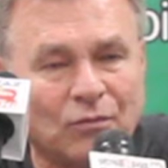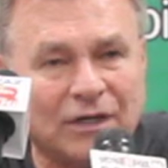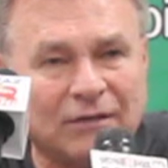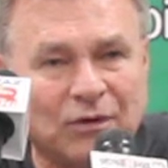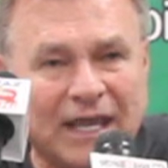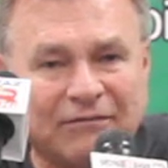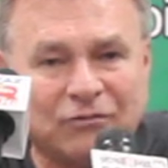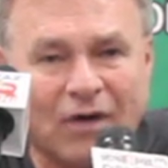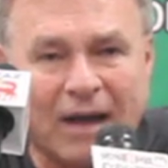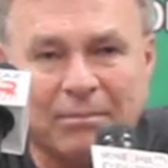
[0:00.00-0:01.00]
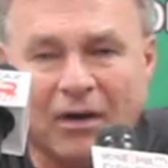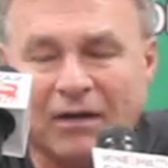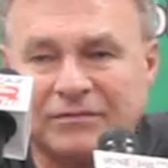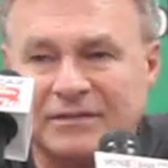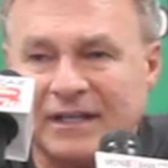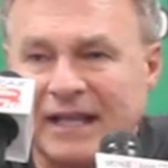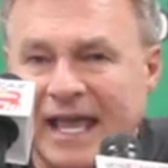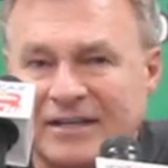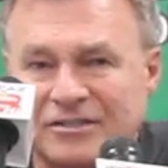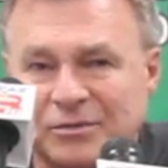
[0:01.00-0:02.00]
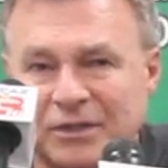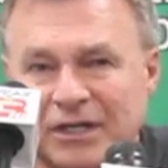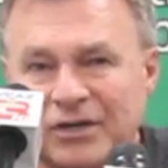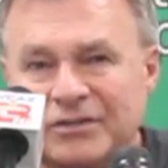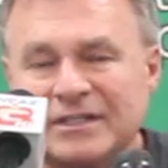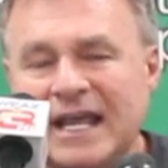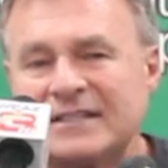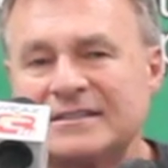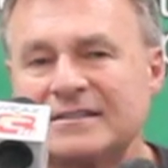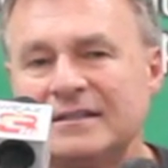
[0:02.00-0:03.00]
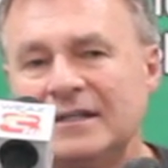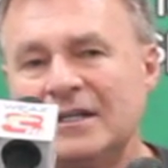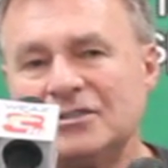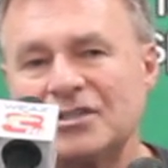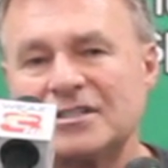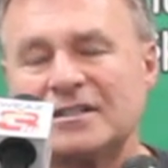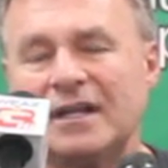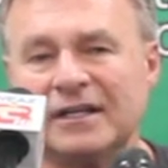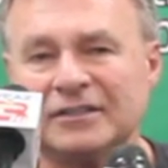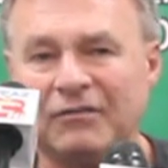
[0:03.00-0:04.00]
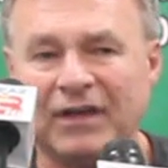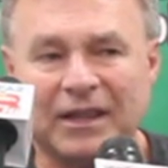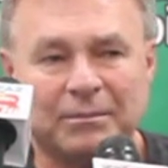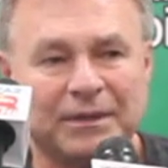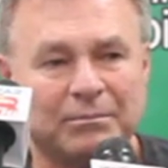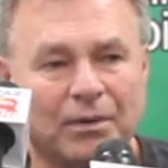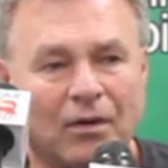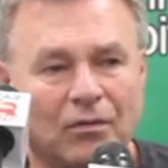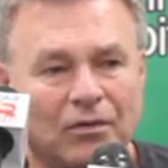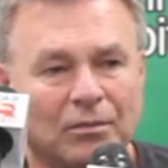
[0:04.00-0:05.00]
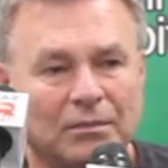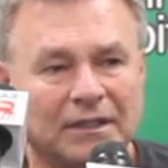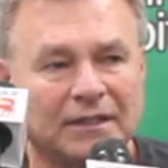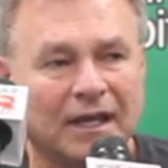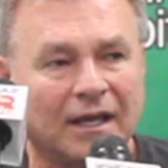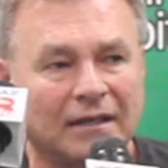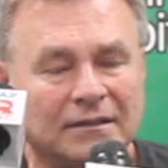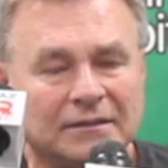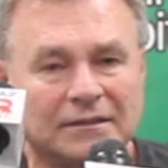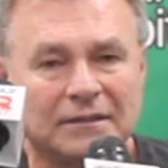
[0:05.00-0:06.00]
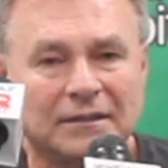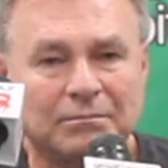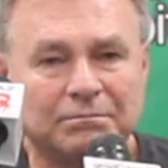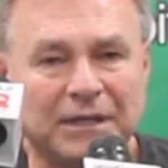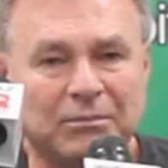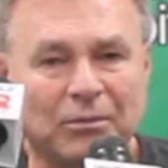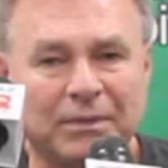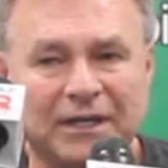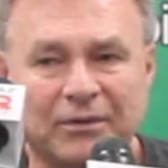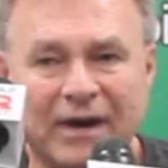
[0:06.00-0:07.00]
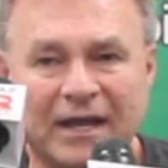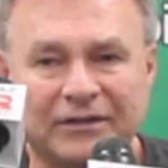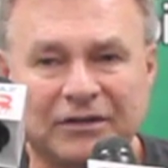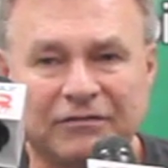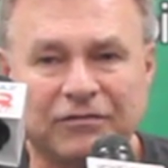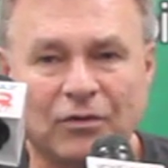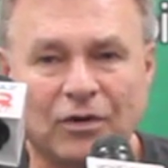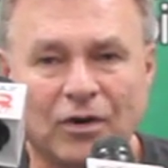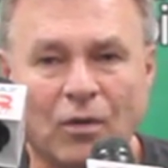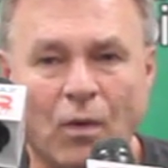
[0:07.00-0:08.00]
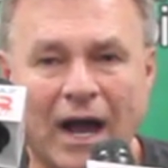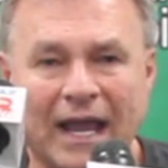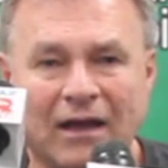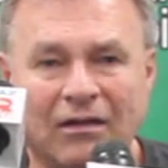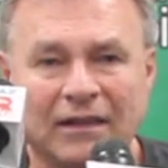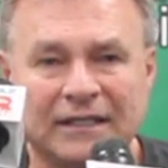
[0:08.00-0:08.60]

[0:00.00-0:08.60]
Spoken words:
We have drop-offs the last 3 years, and that's just a developing program and people being around here for a while.